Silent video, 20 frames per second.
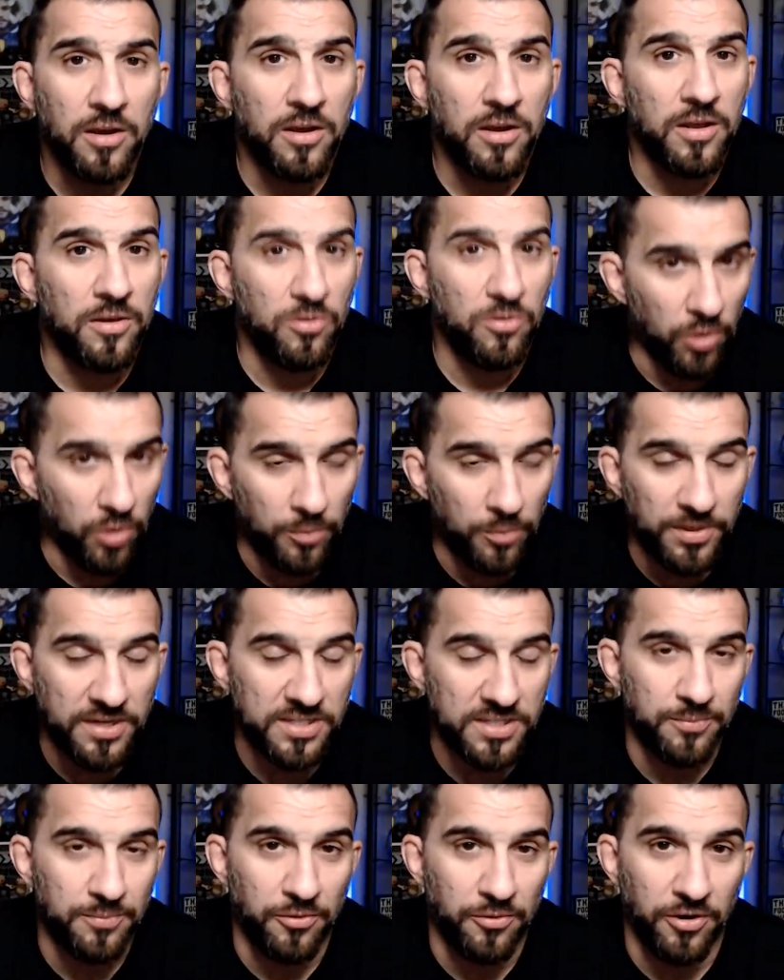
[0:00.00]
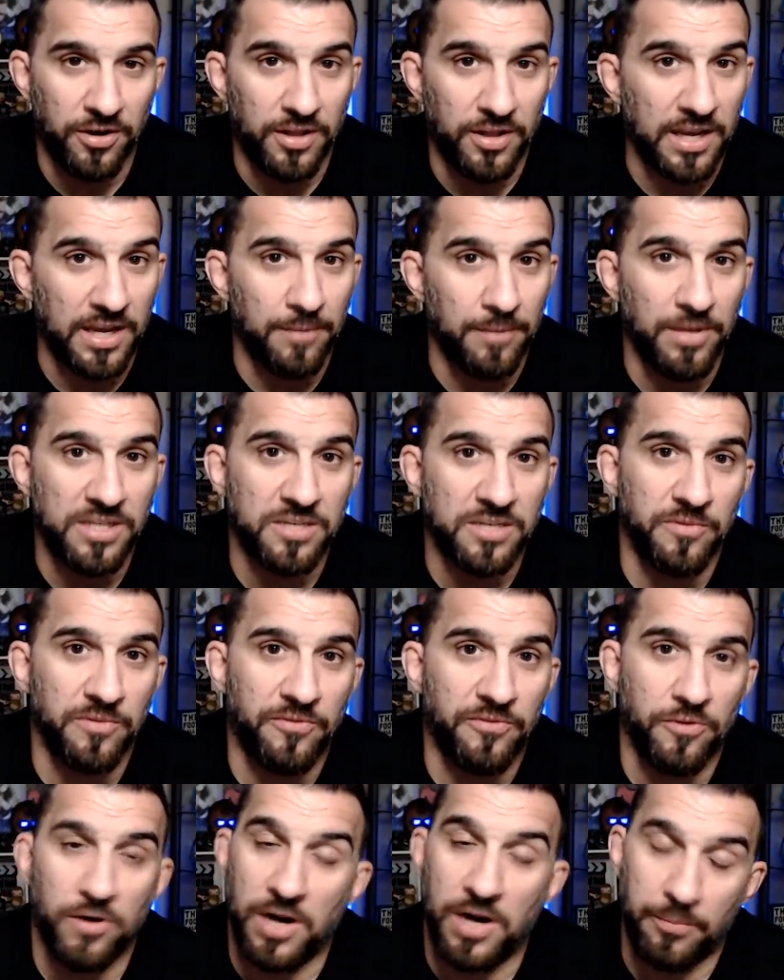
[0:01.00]
You won't be disappointed, like I mentioned
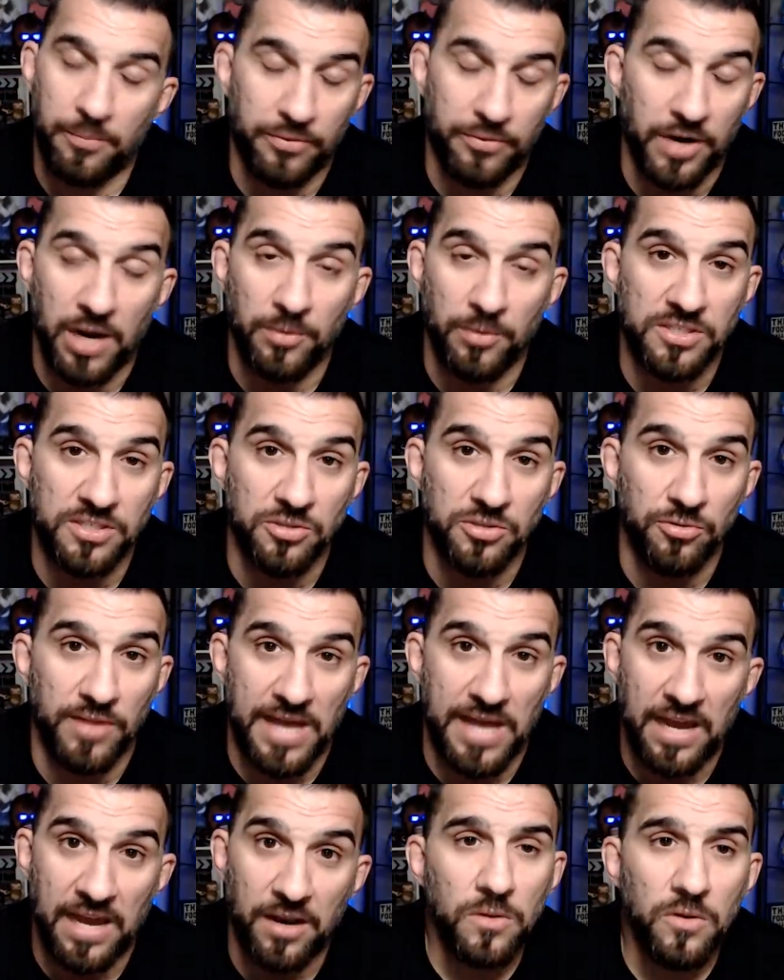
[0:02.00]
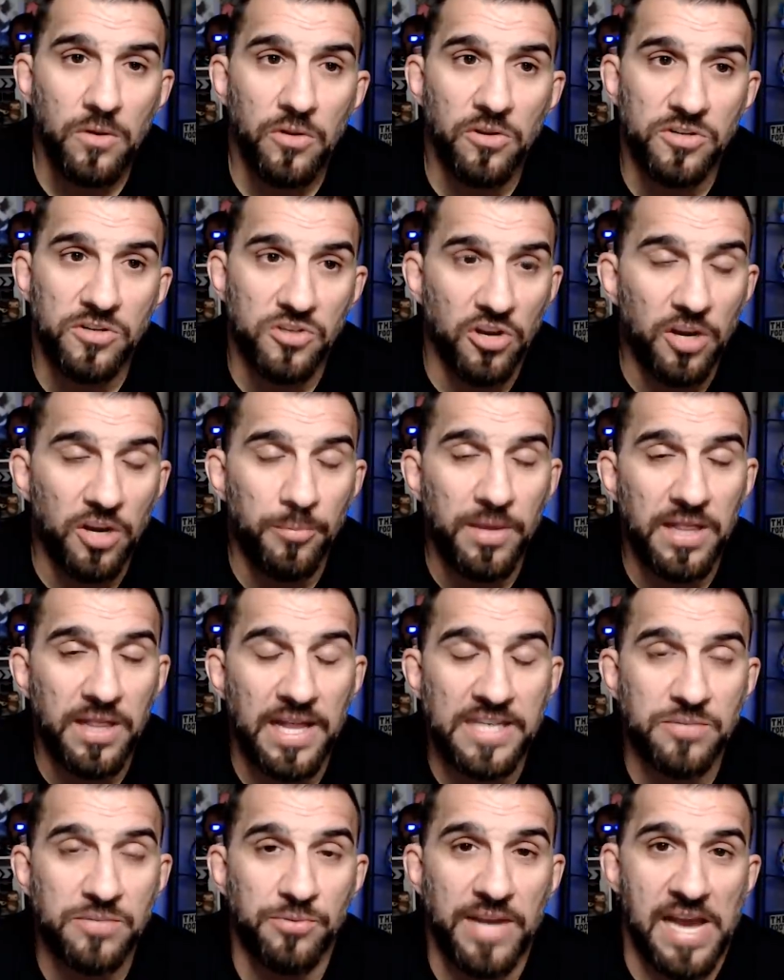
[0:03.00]
before. I promise you that. There's going to be
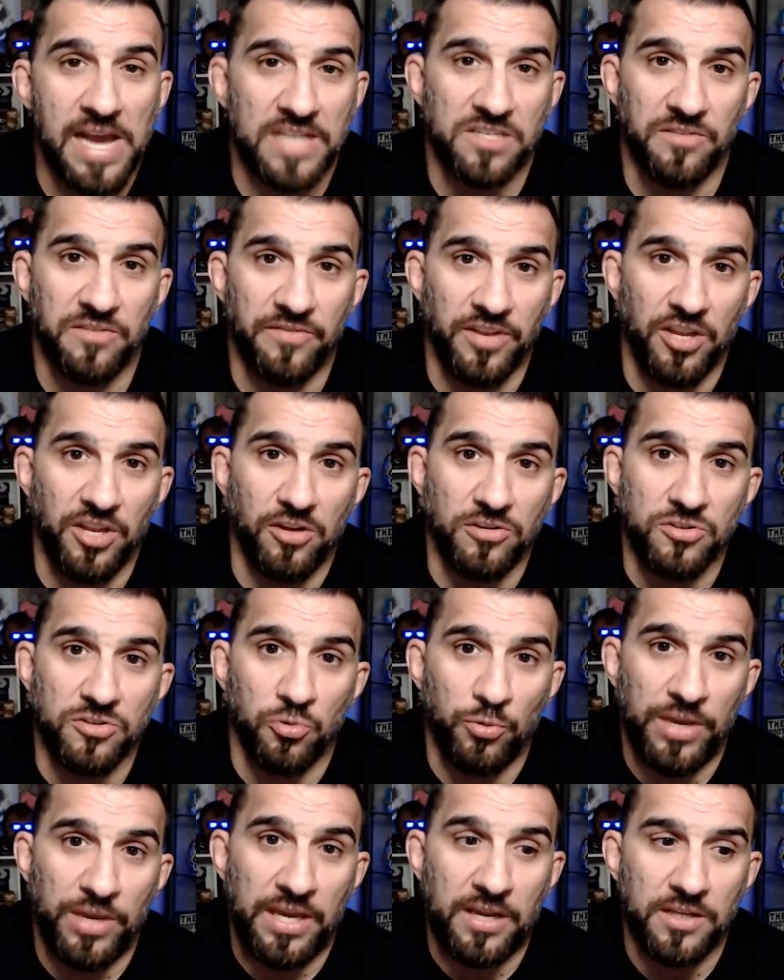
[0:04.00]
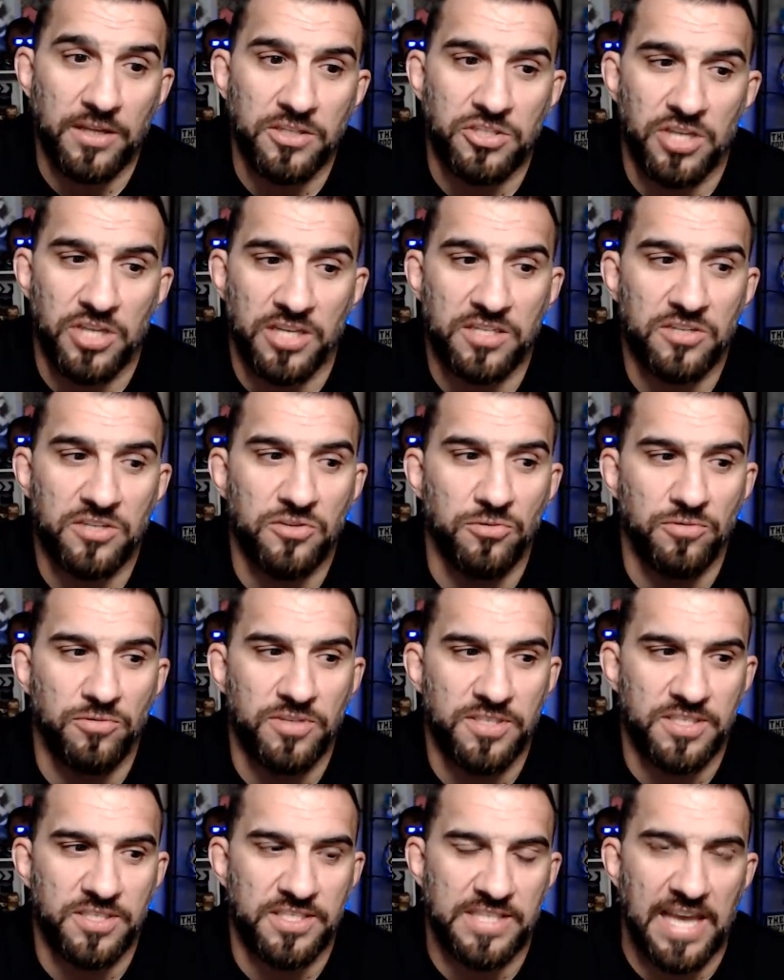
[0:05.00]
less reaction videos a week just to
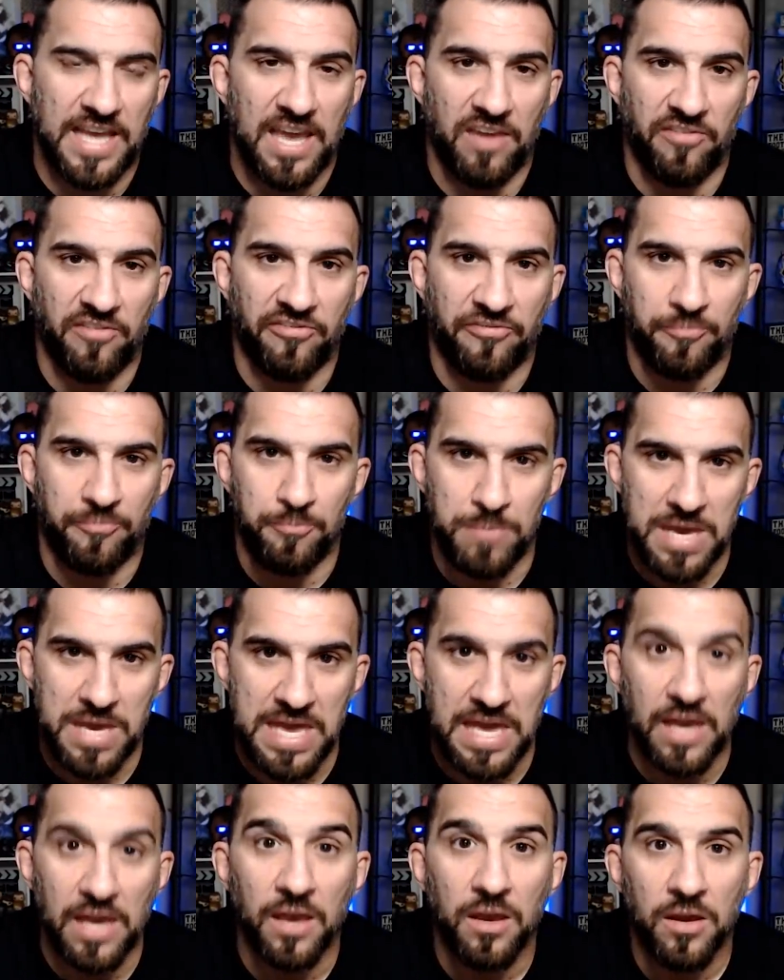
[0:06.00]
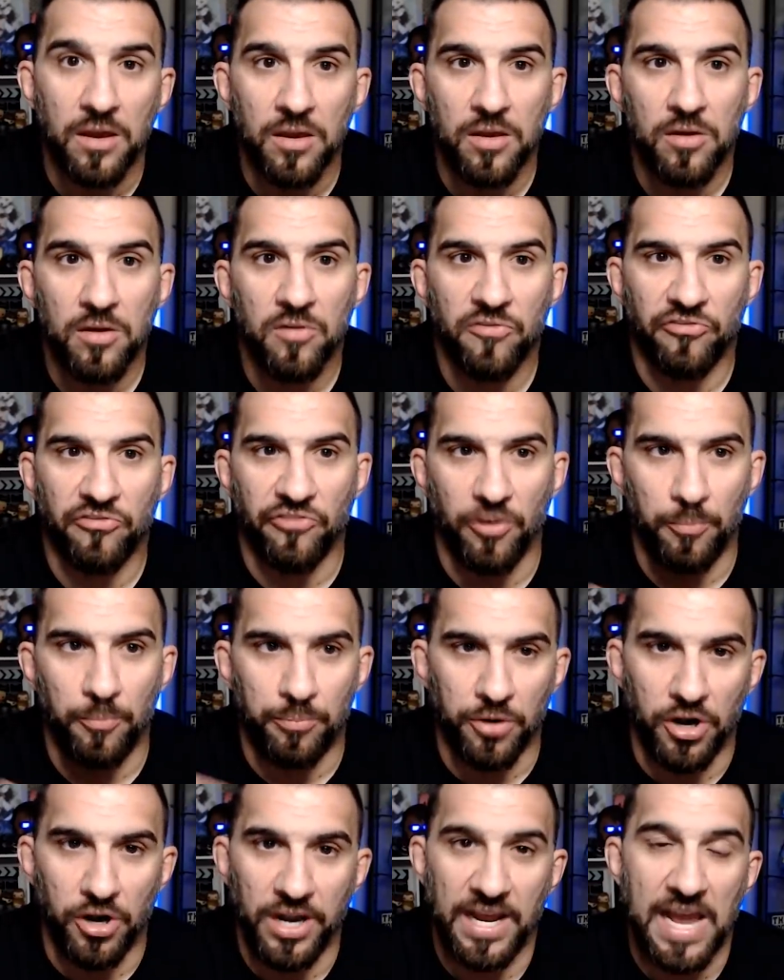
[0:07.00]
save me from
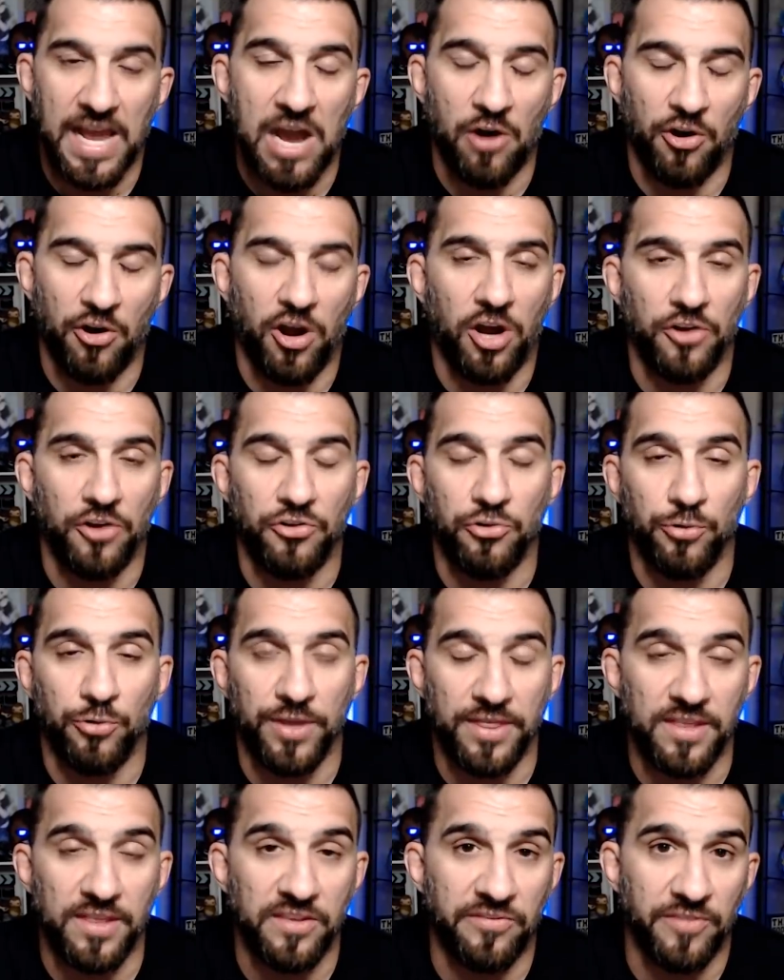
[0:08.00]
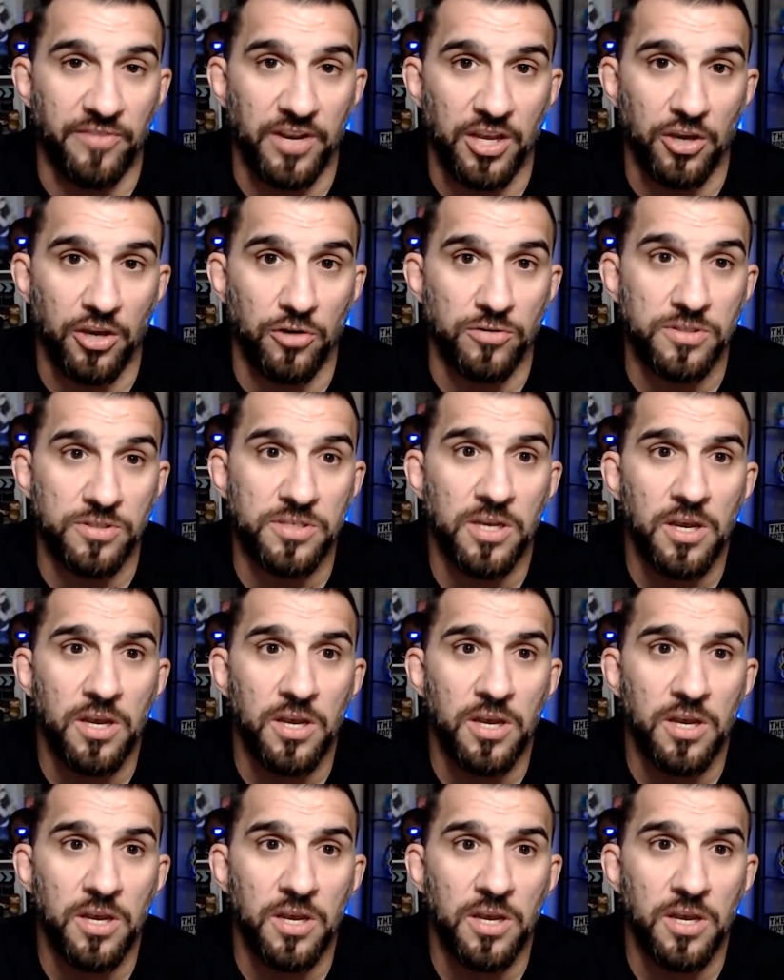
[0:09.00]
burning out on doing these videos.